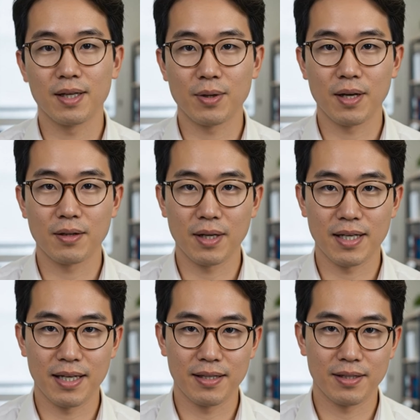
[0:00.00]
If you have green
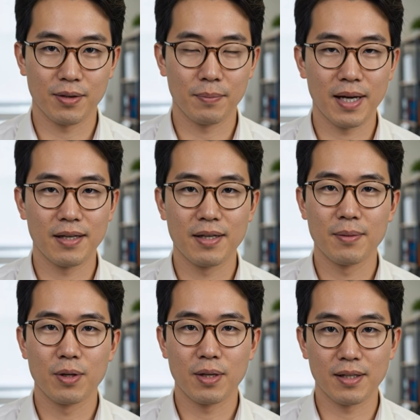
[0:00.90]
eyes, you may have come
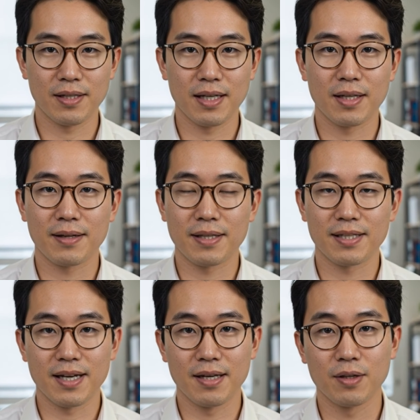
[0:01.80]
across a claim that
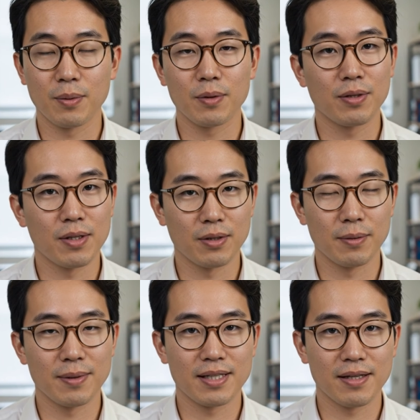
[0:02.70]
sounds almost too
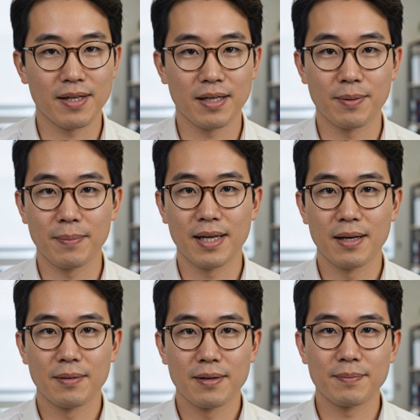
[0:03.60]
specific to be made up.